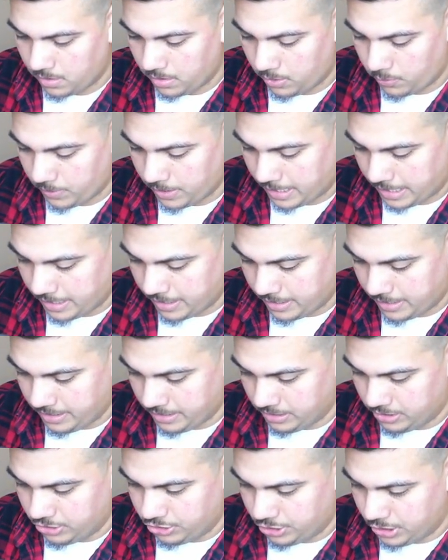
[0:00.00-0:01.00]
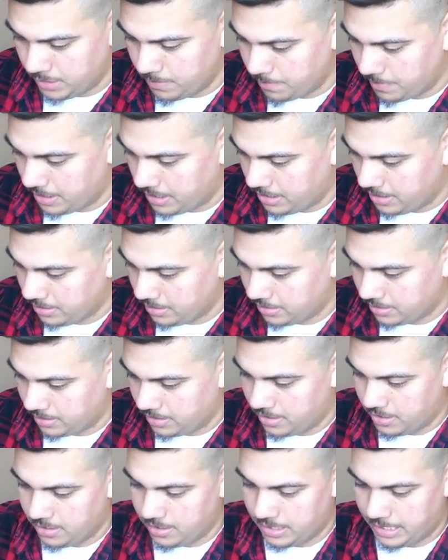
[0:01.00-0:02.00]
Uh, we got a
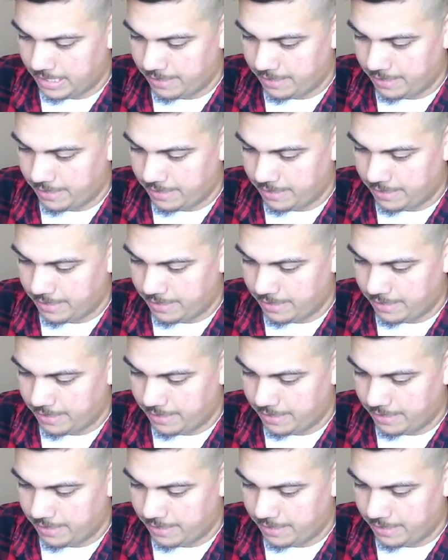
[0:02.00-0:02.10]
Jinbei.